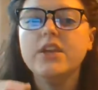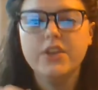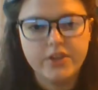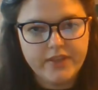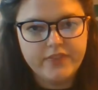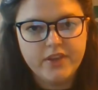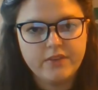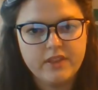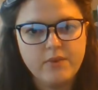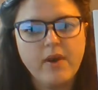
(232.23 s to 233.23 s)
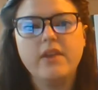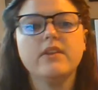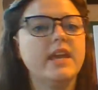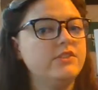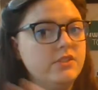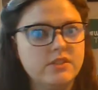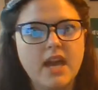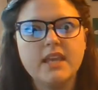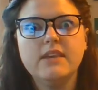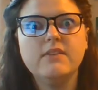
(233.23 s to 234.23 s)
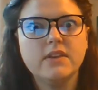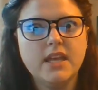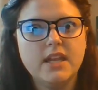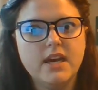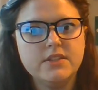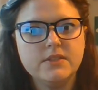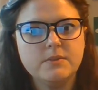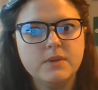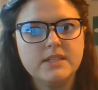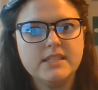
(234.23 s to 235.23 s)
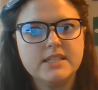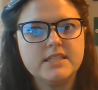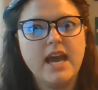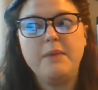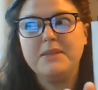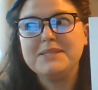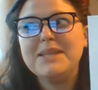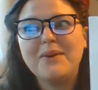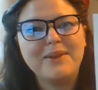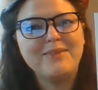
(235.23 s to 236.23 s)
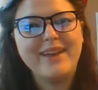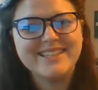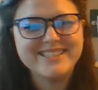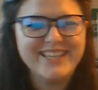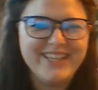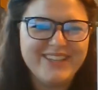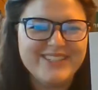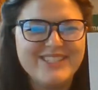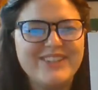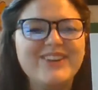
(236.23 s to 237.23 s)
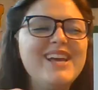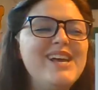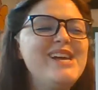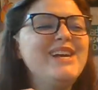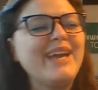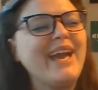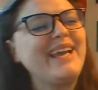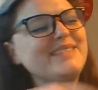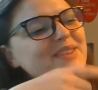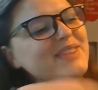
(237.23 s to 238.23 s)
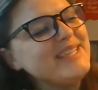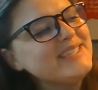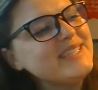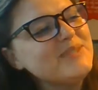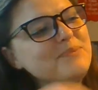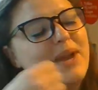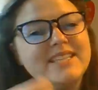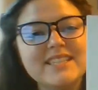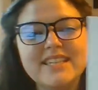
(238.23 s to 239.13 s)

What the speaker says: you're not the only one. Okay, do not give your kid 100 words at a time. That's not what I'm asking you to do. Okay, so this list breaks it